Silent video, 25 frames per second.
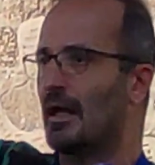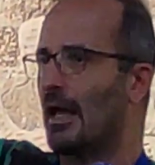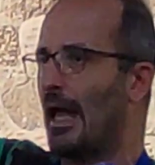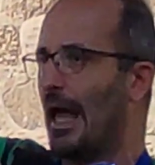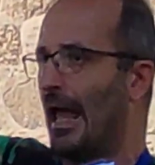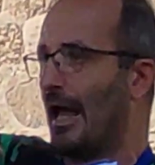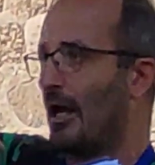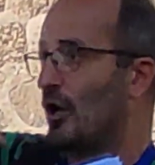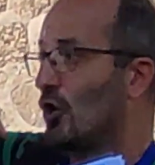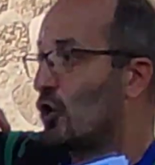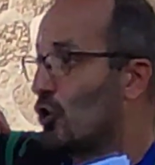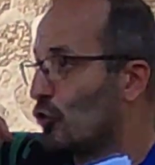
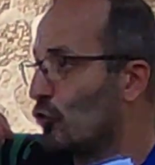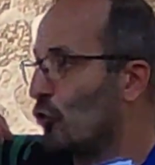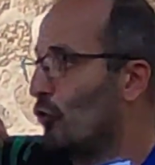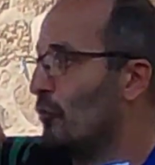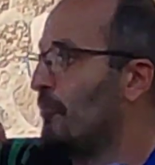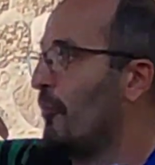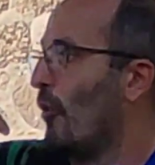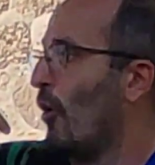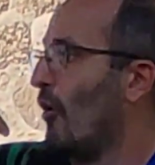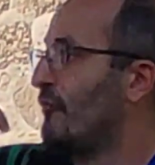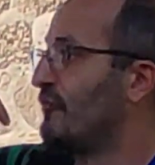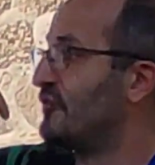a group
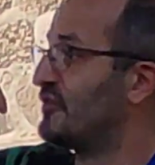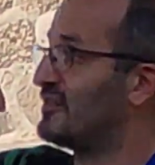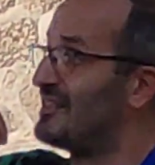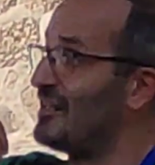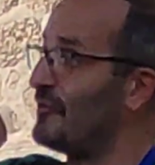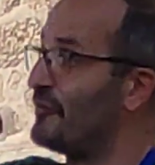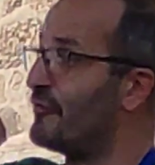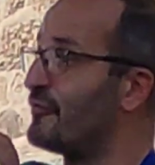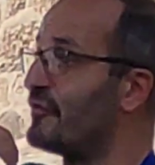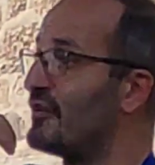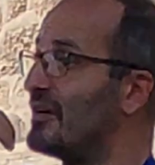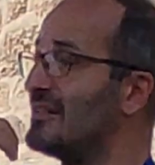of
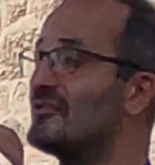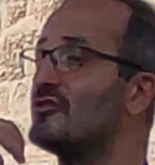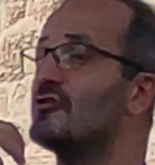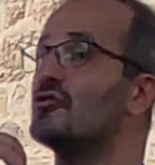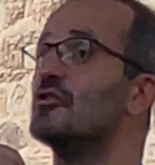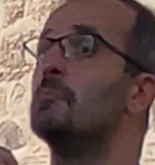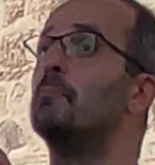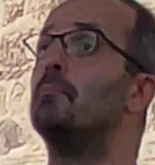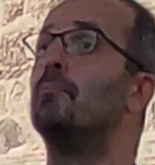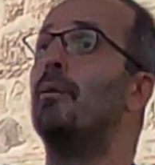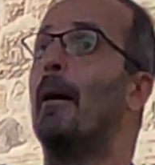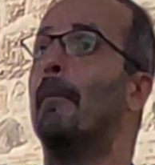different
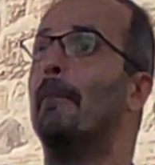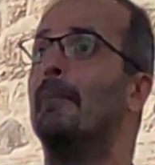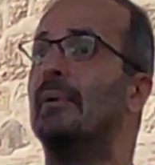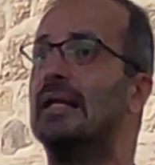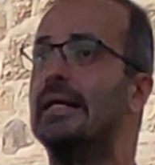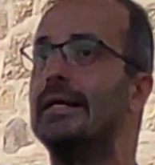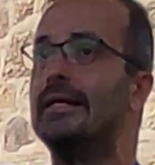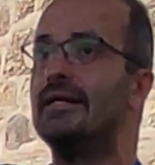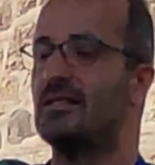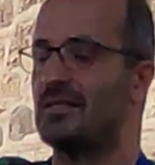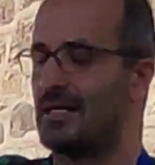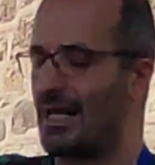
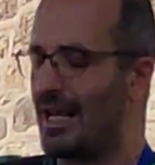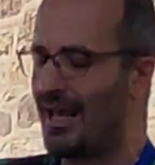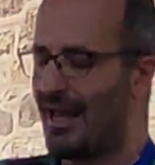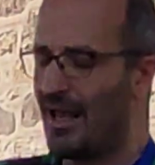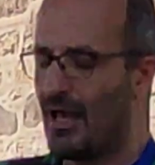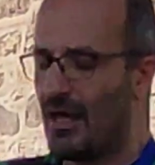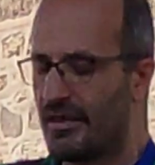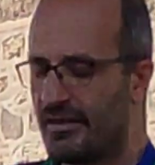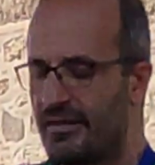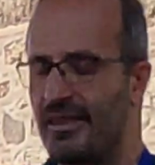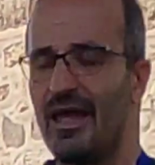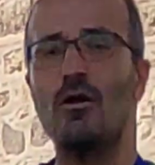republics.
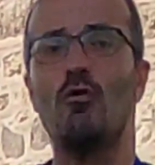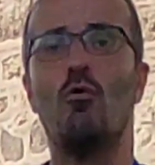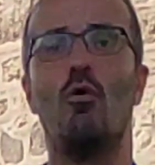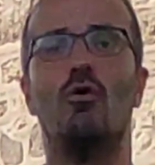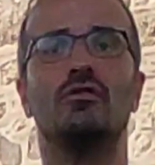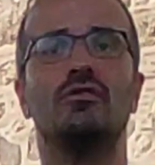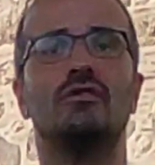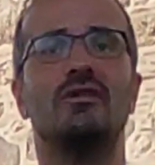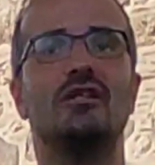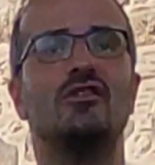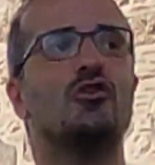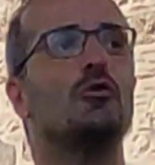They
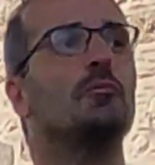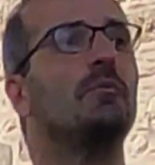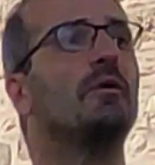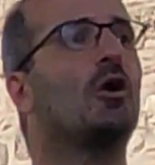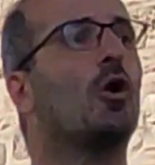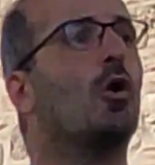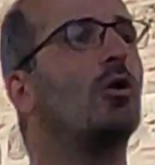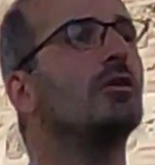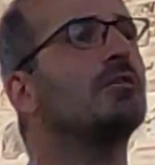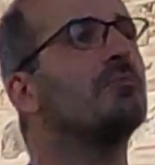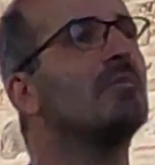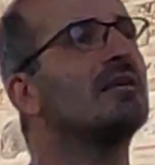wanted to be
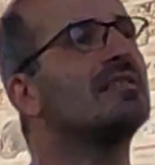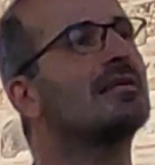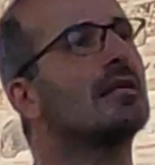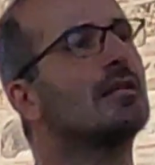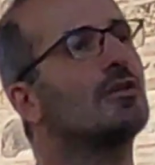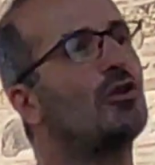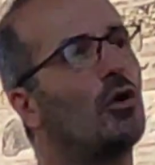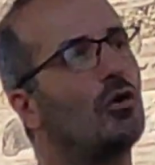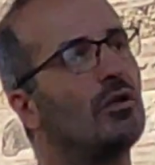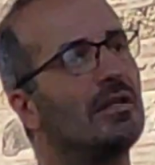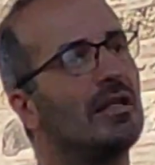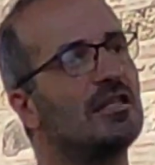called
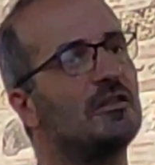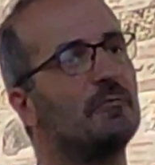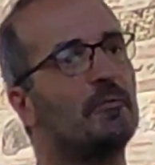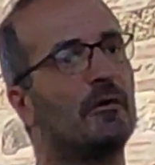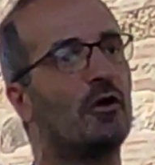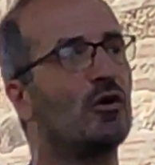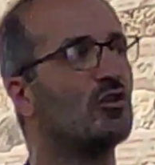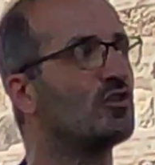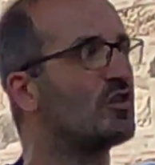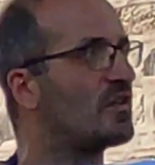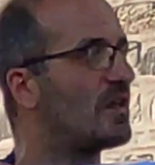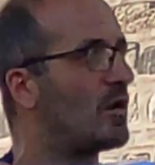Macedonians
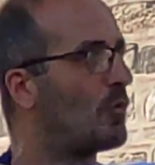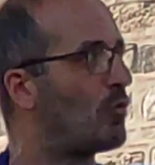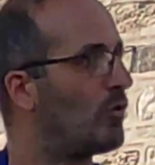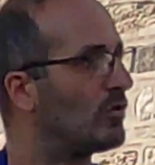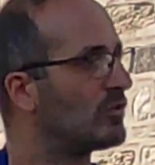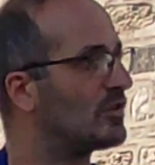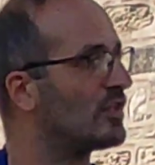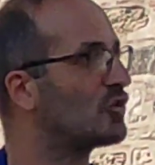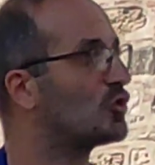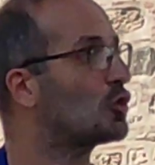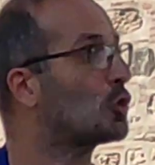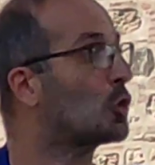because they
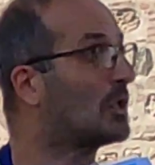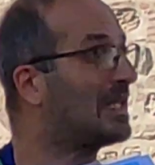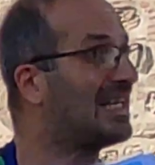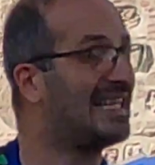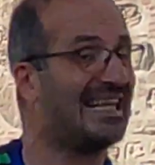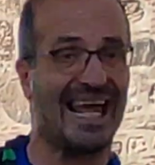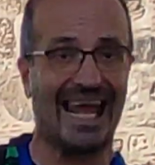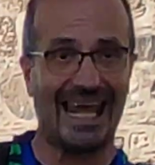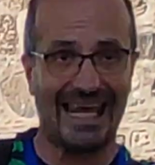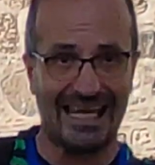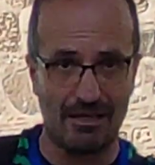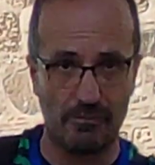wanted to
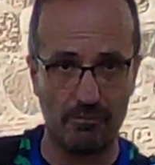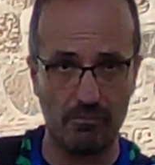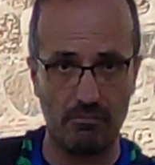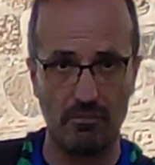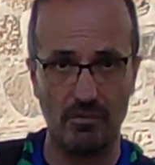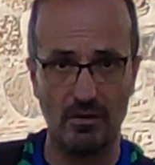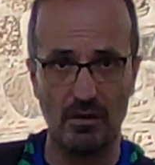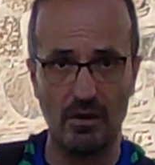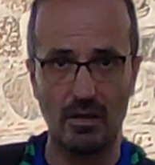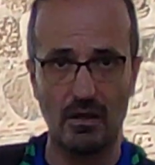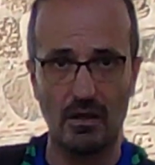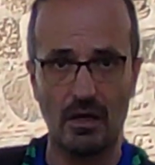claim
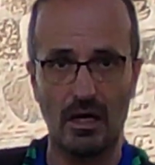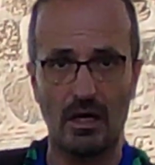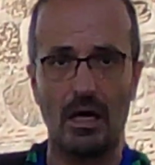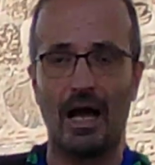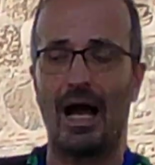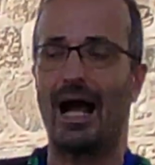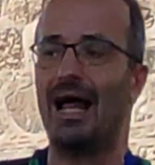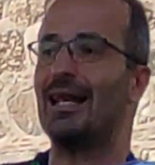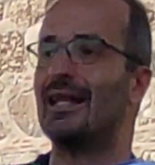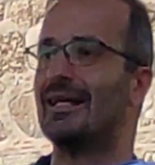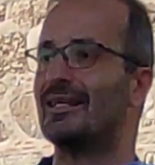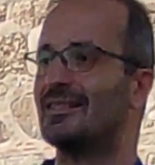
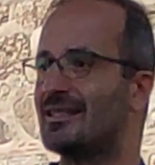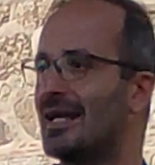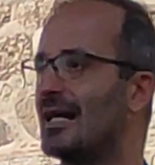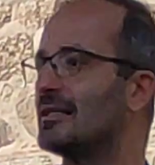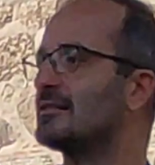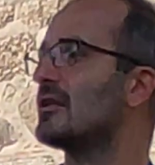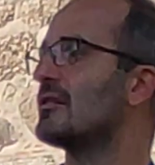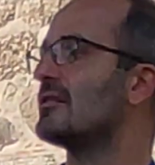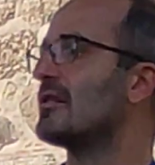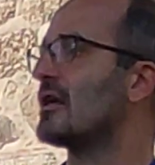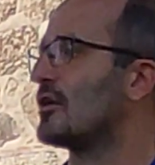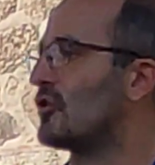
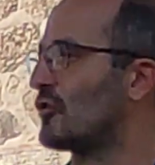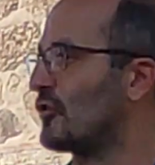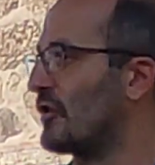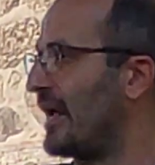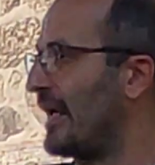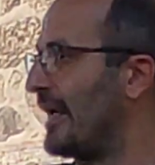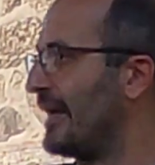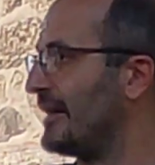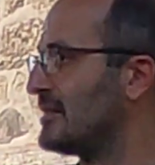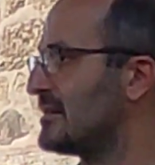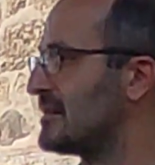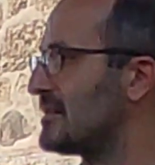Alexander the
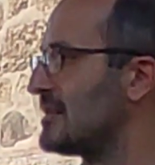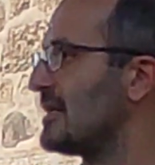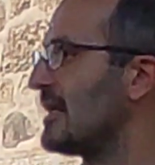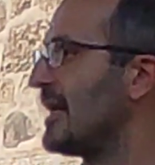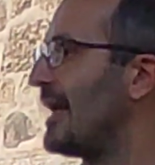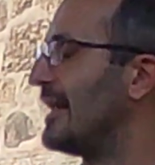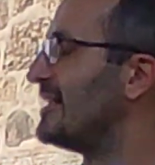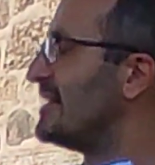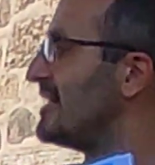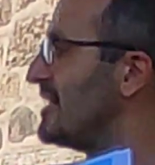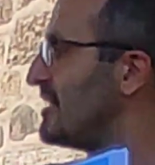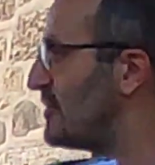Great
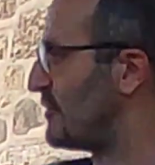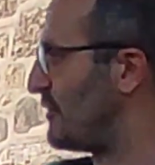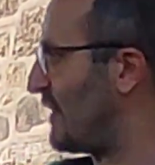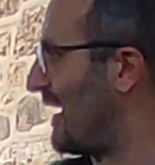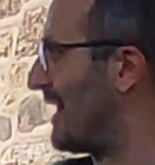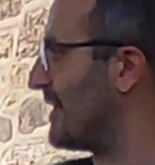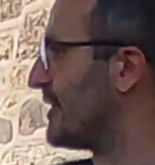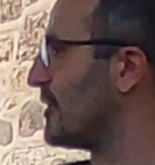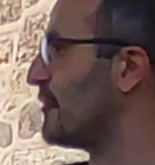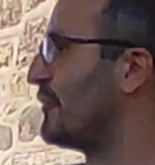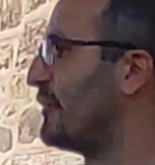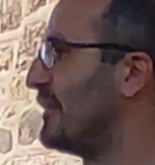and his
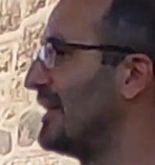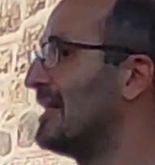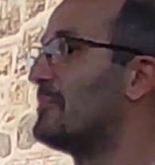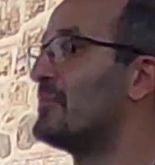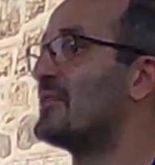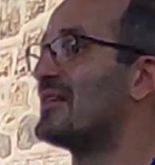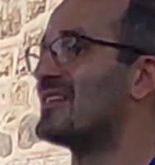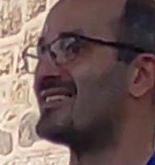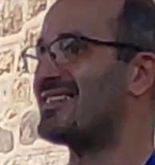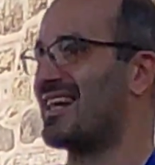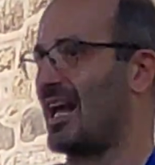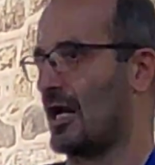father Philip
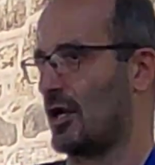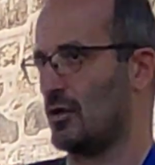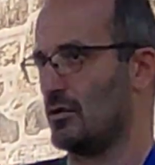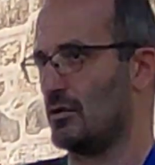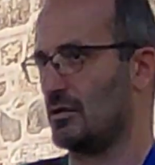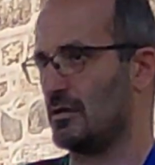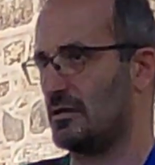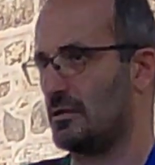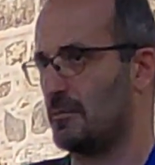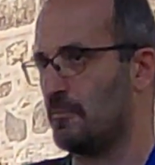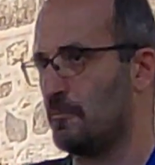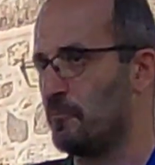II.
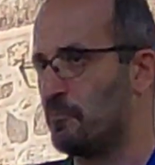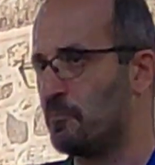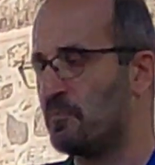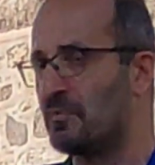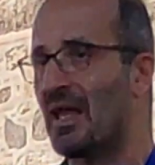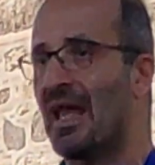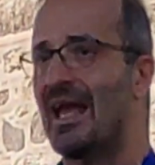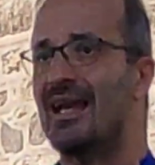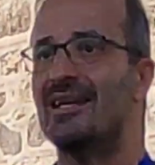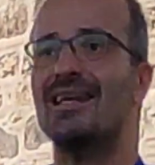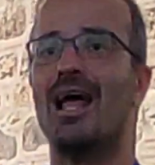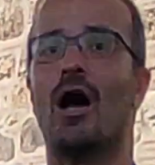
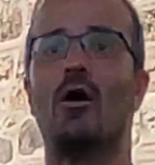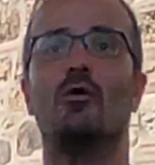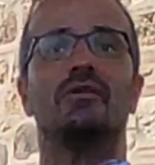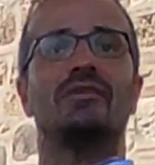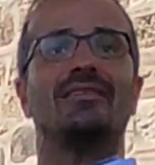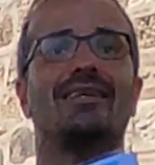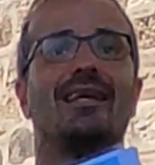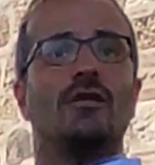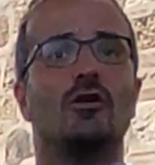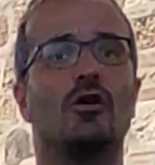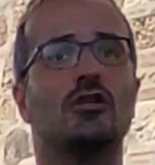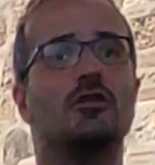Now it
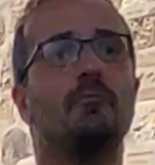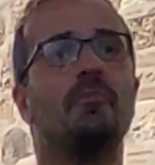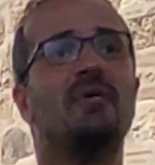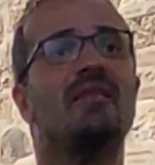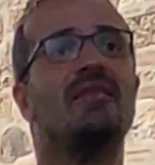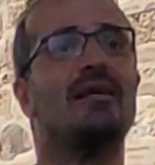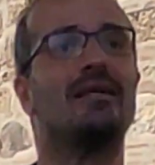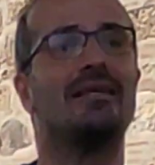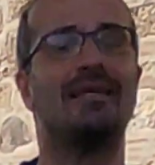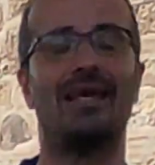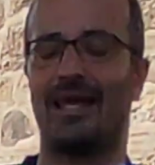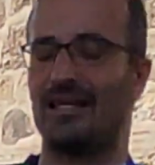cannot be
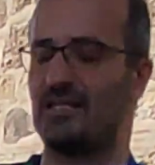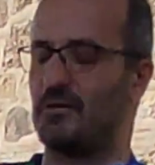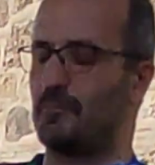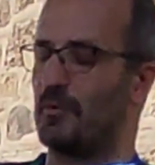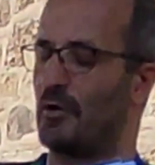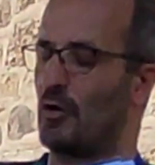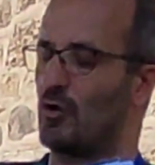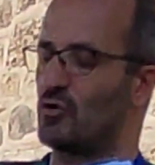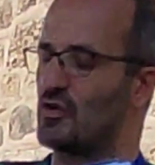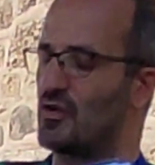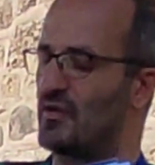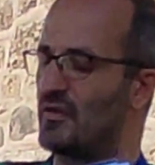the case
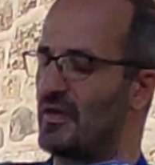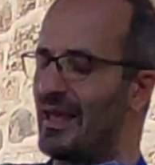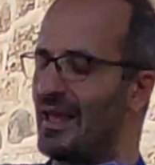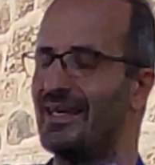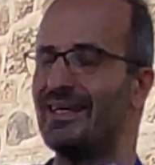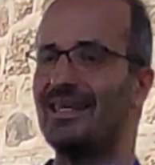because they